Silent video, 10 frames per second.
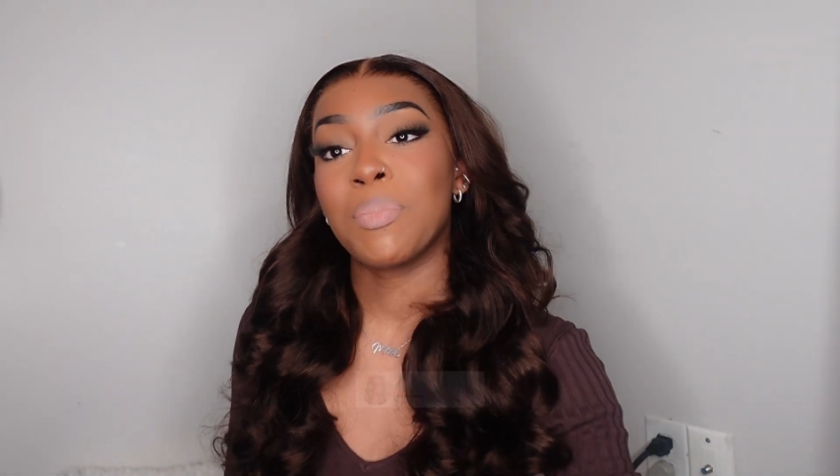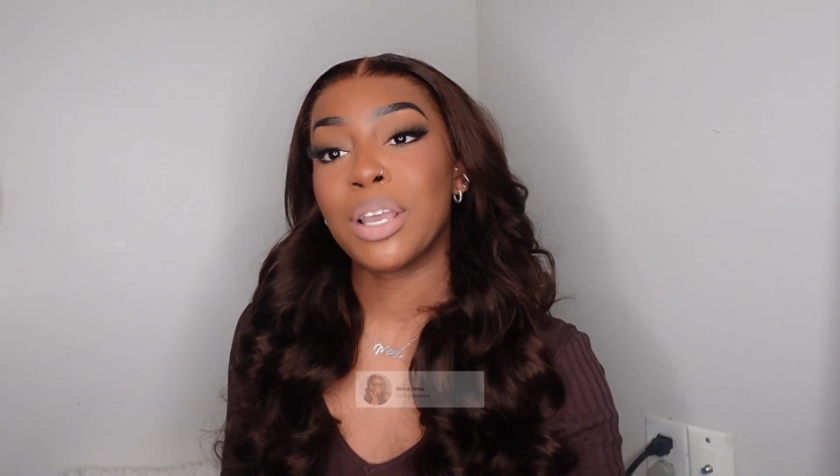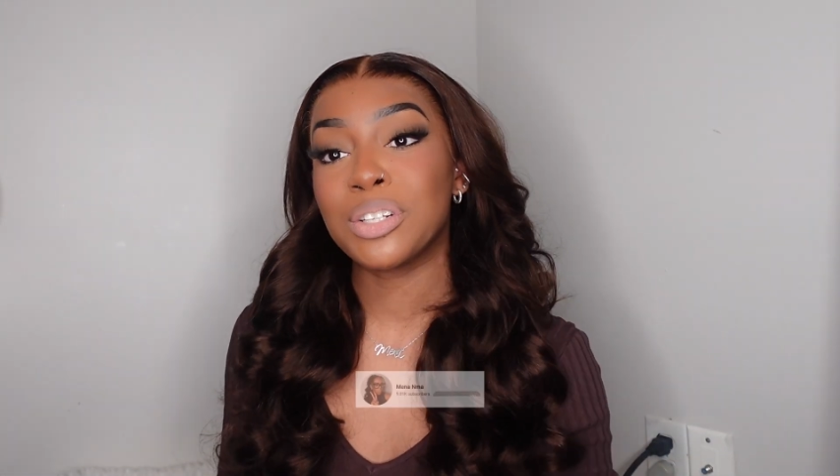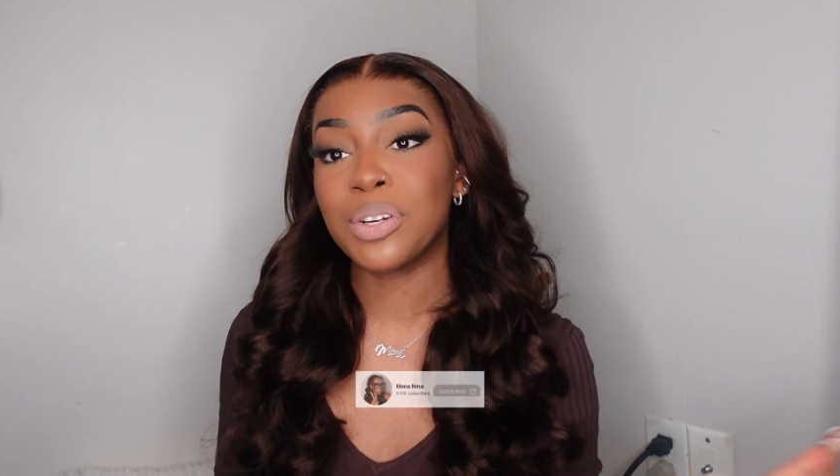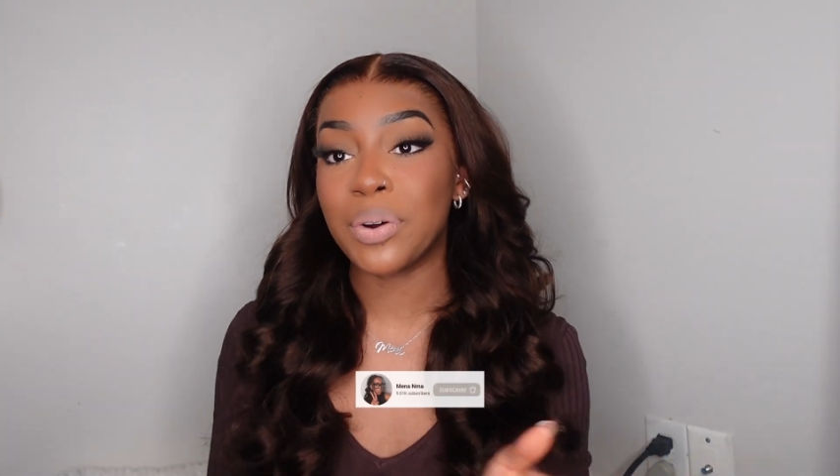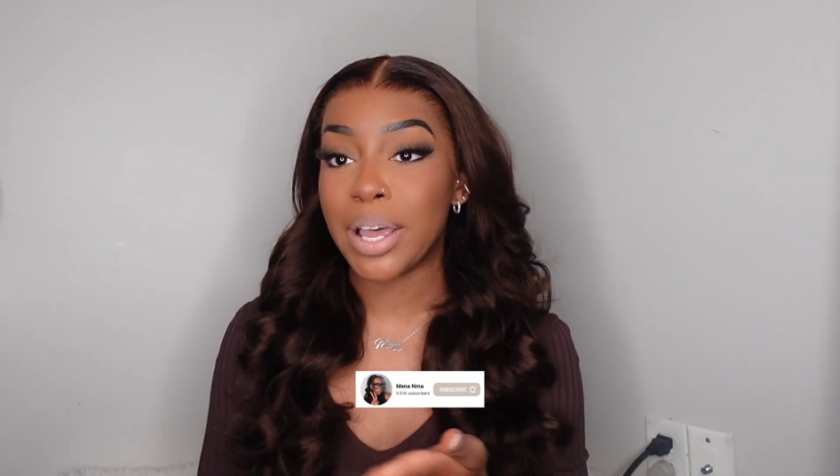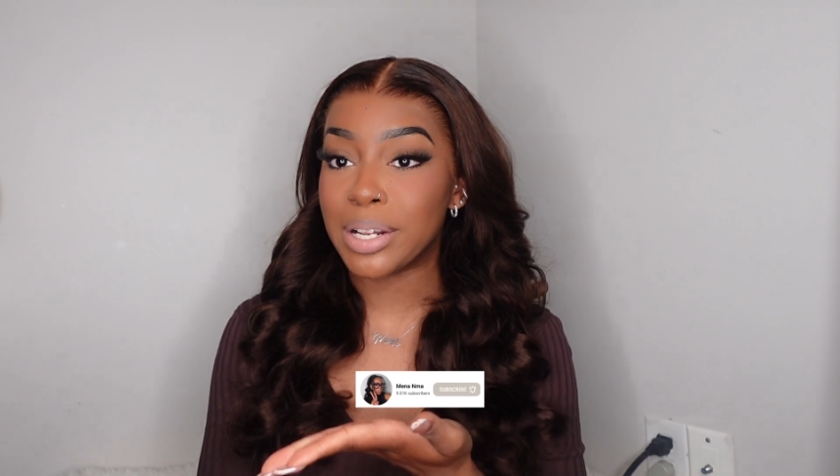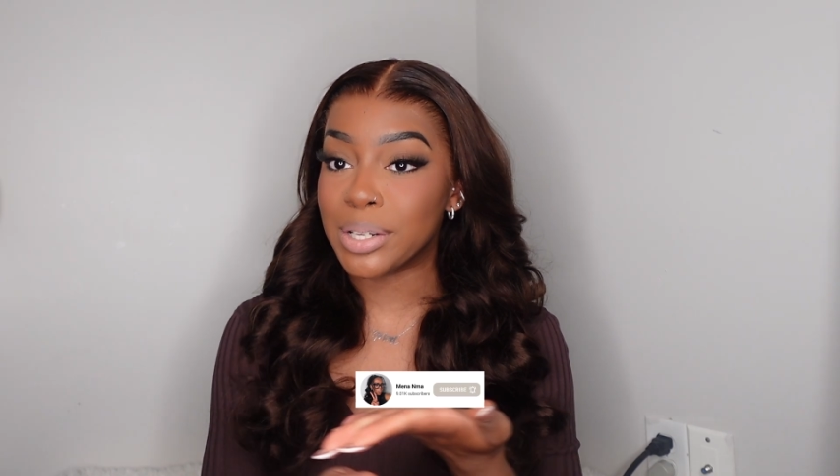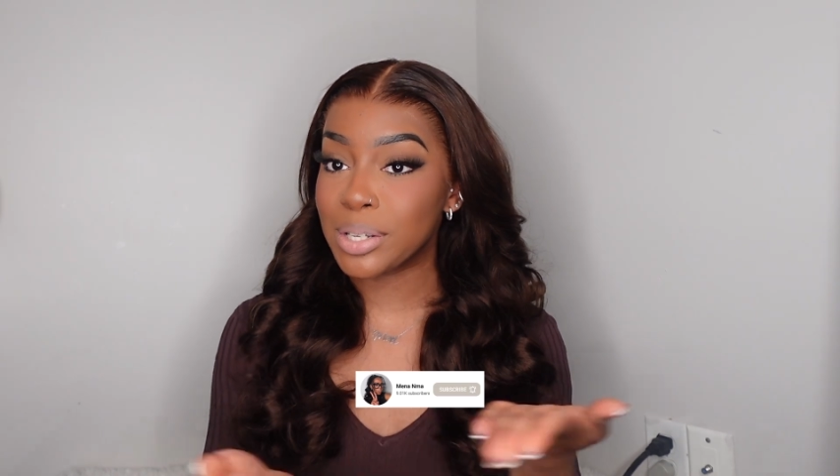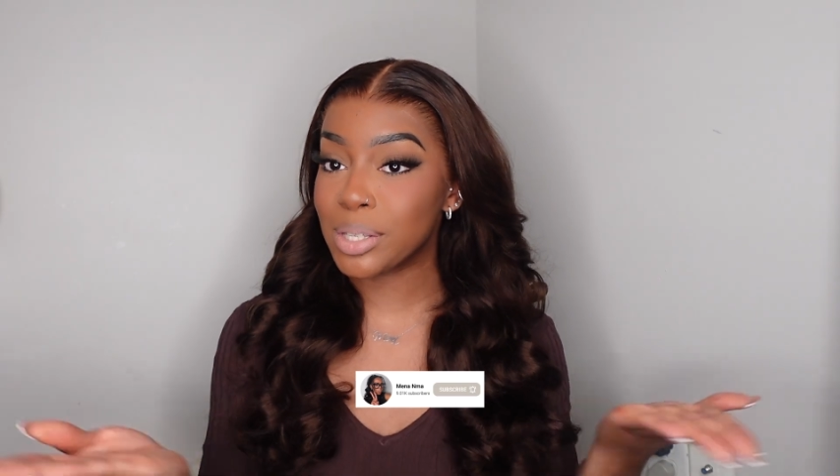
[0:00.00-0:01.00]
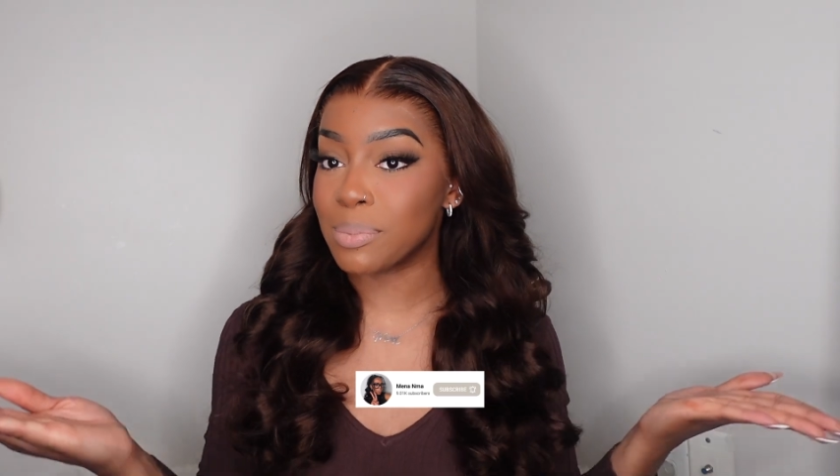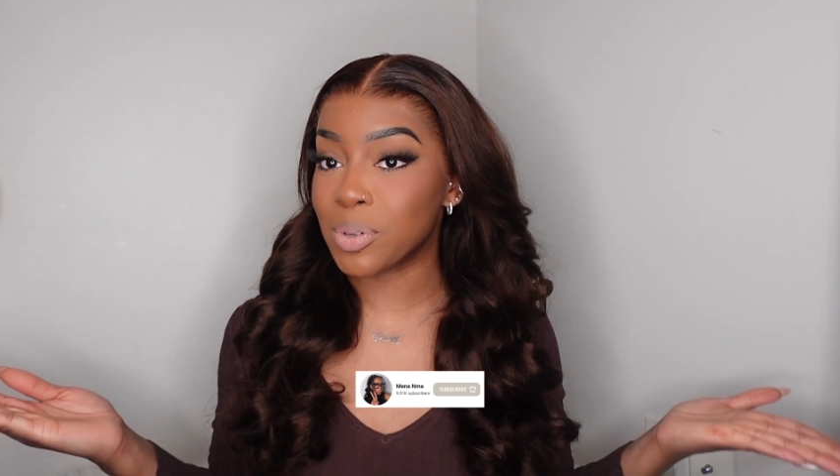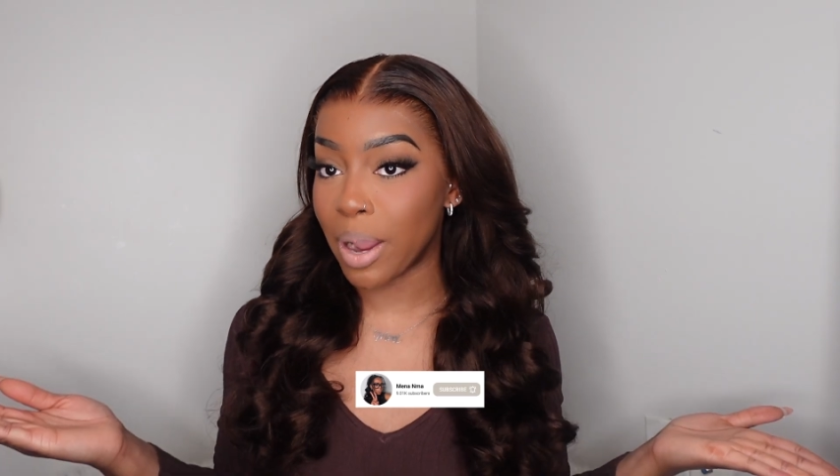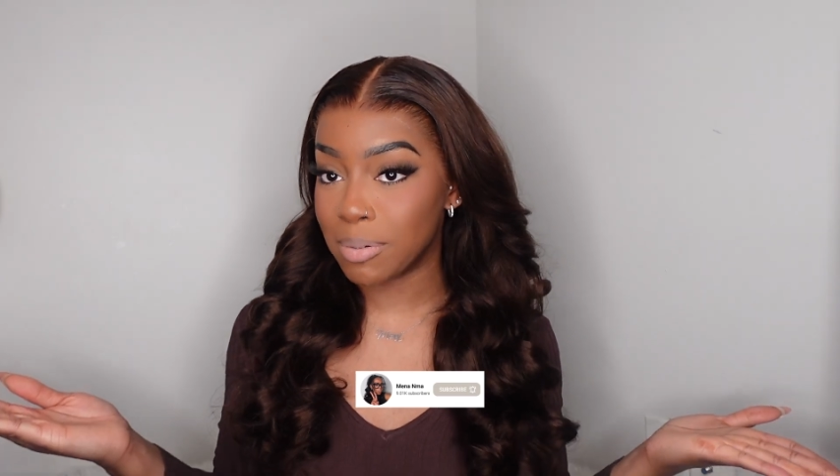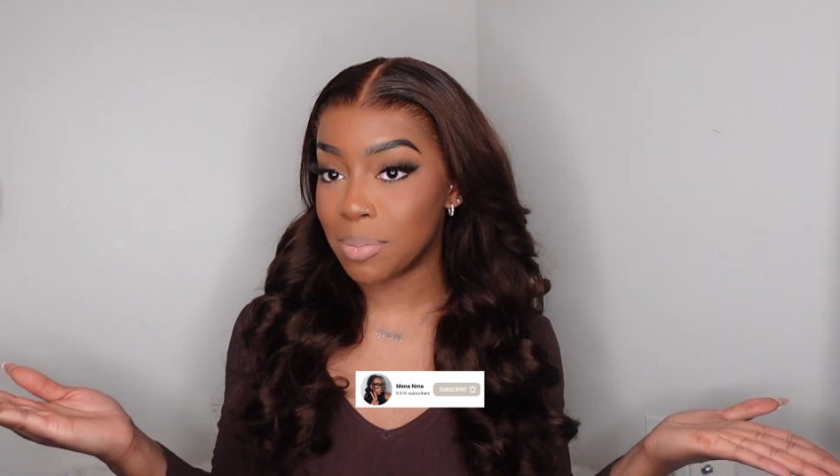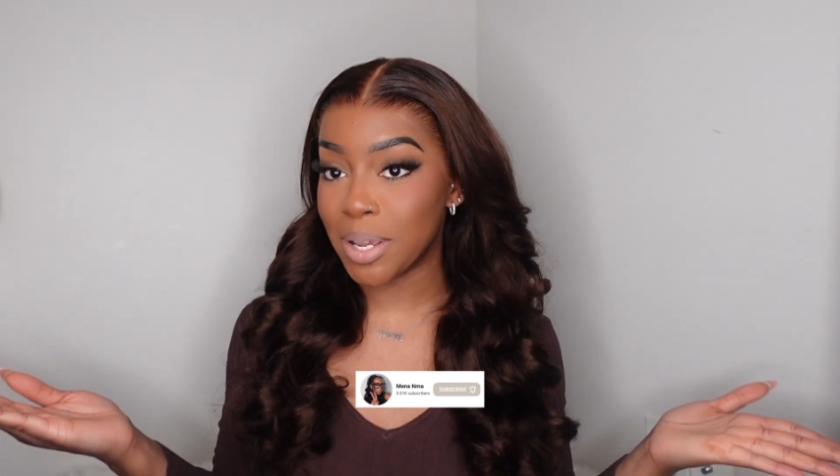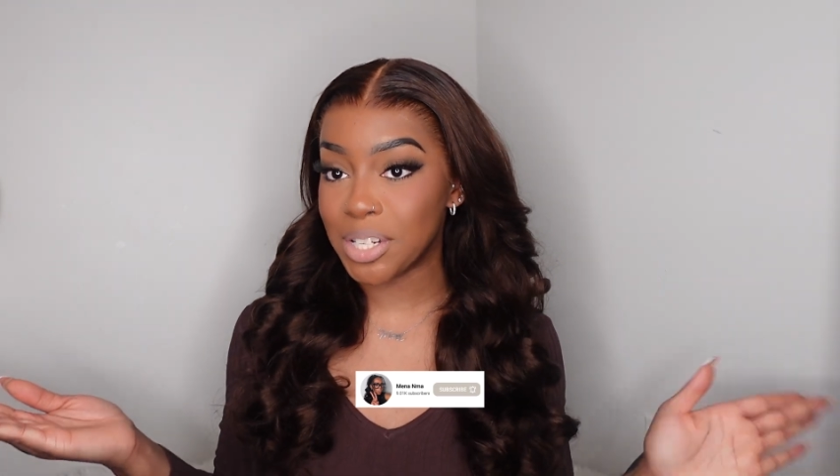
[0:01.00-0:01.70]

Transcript: make sure you go ahead and subscribe to my